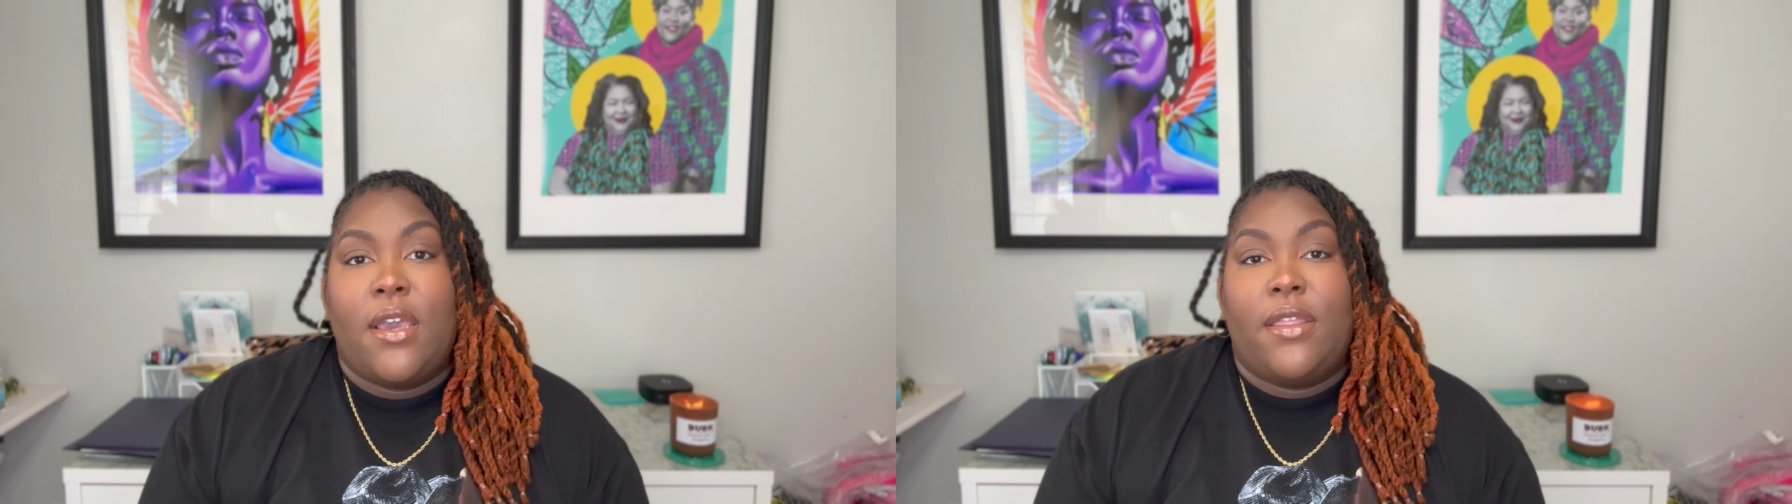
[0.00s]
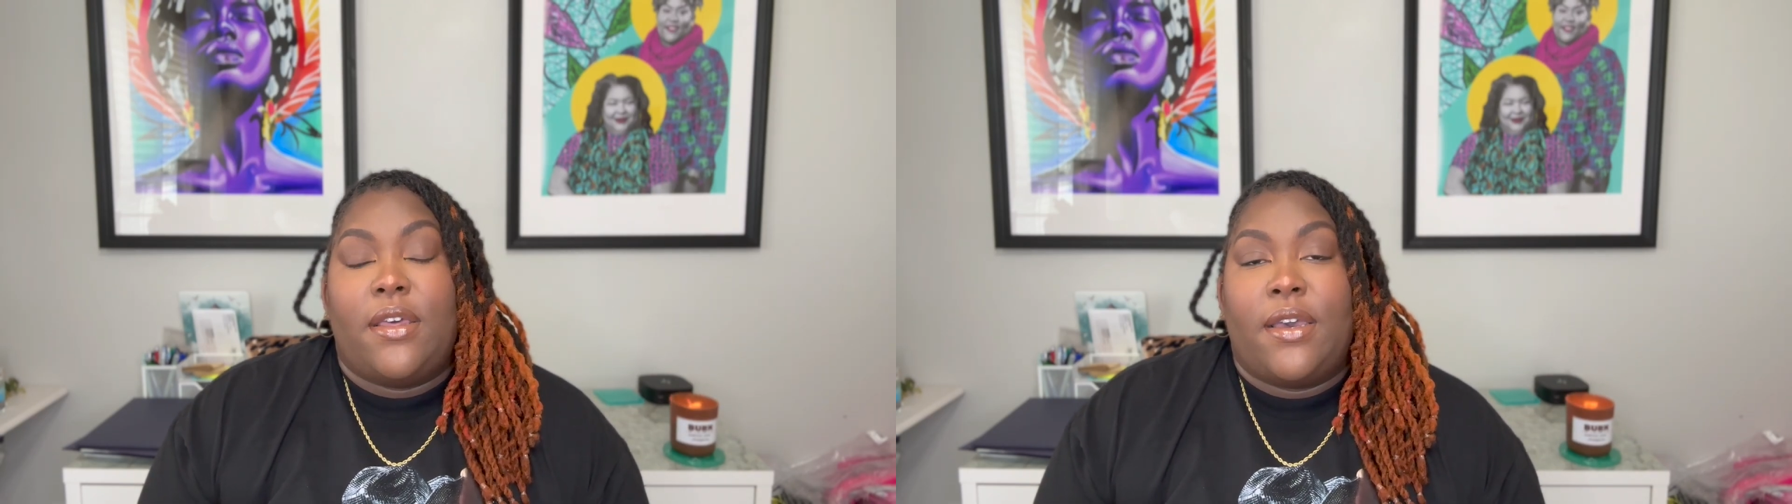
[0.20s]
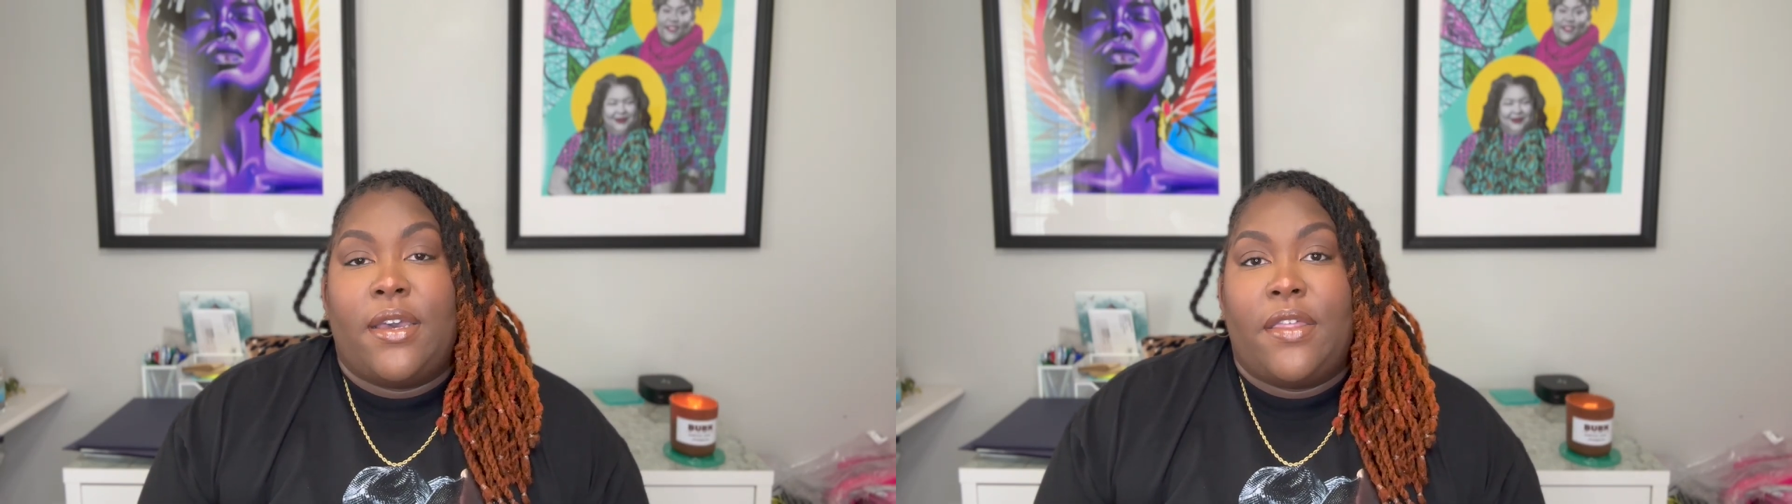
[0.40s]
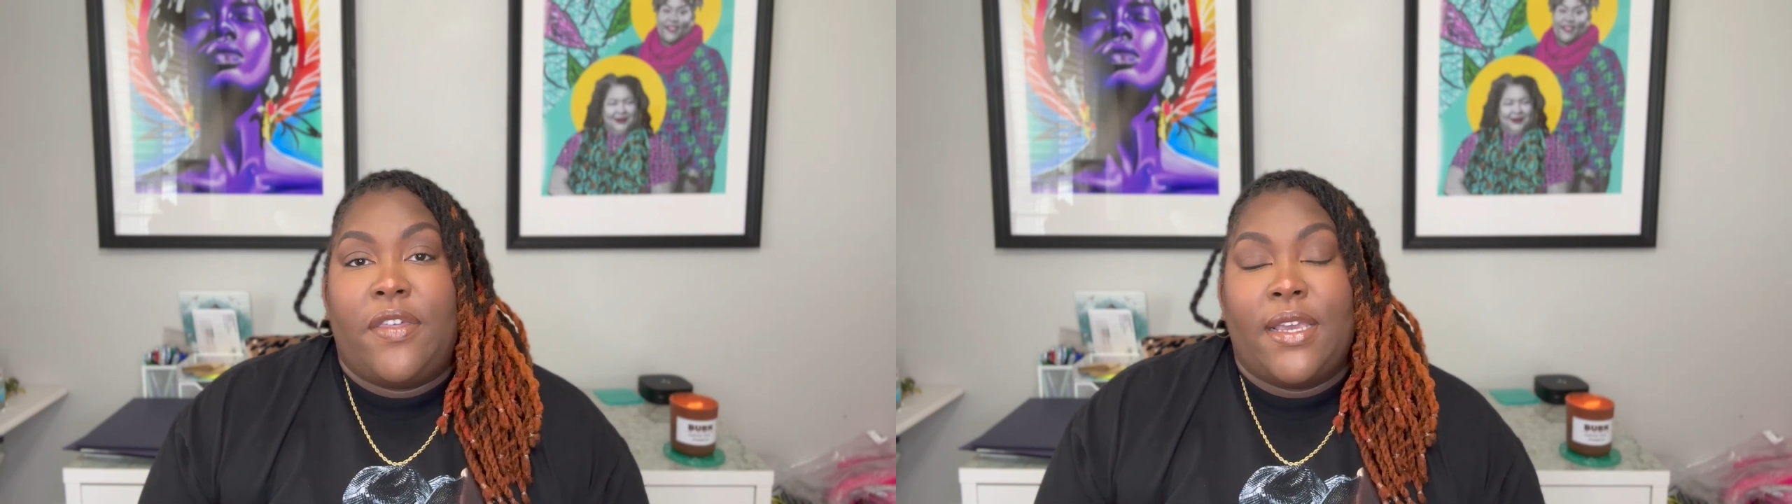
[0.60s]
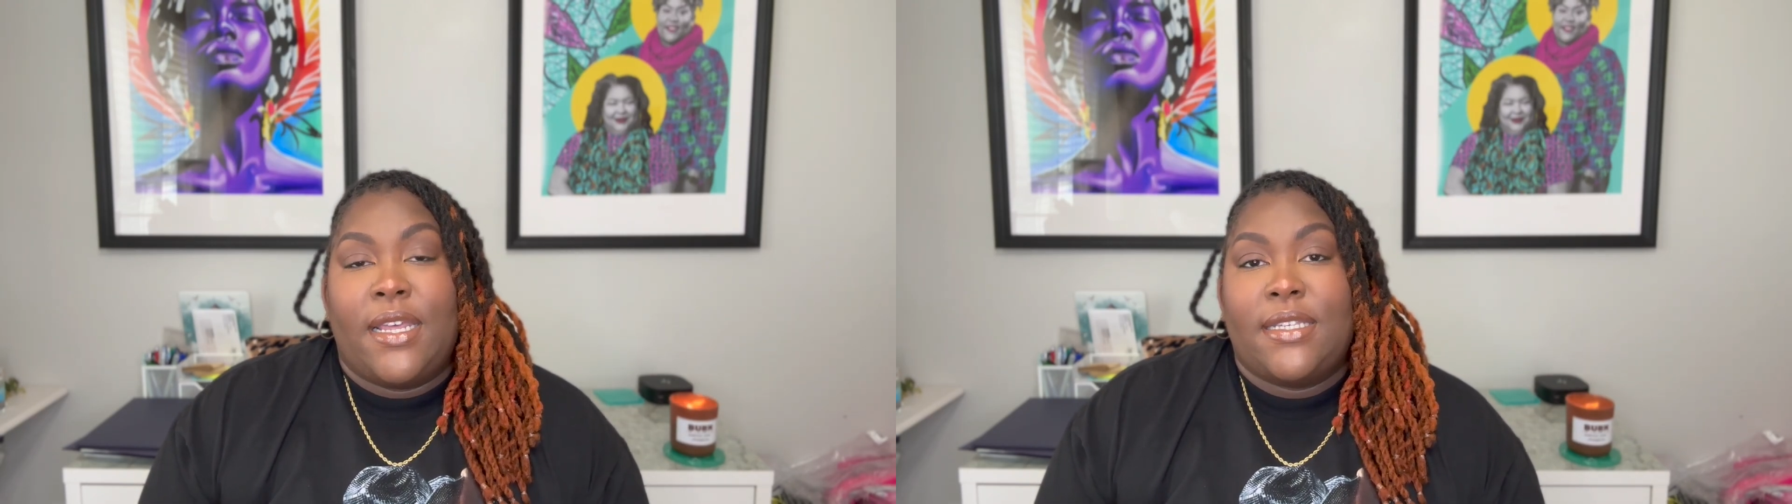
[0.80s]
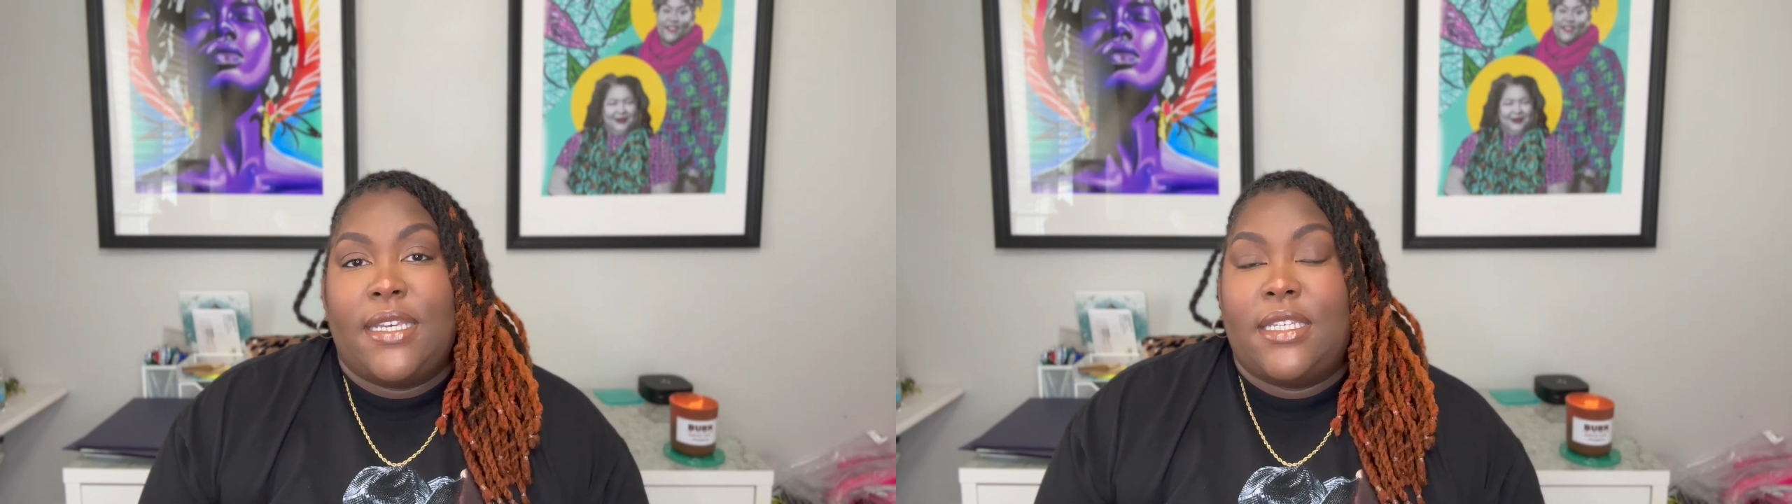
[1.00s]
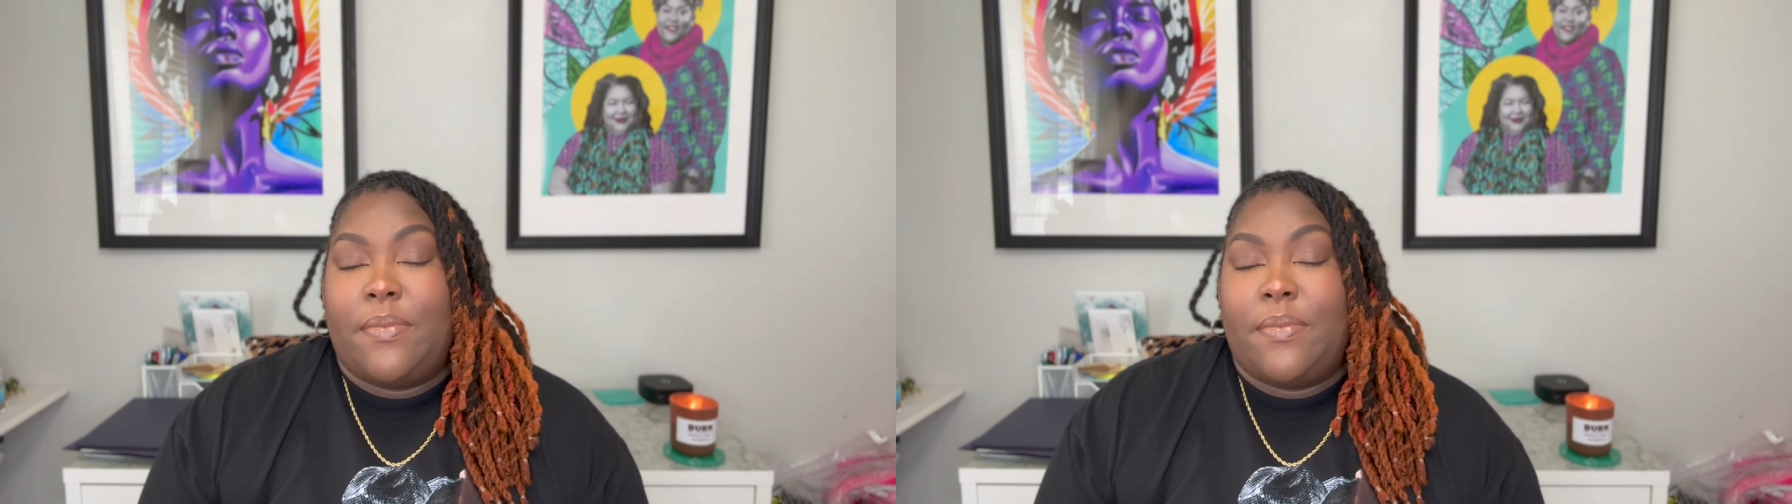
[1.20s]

The thickness is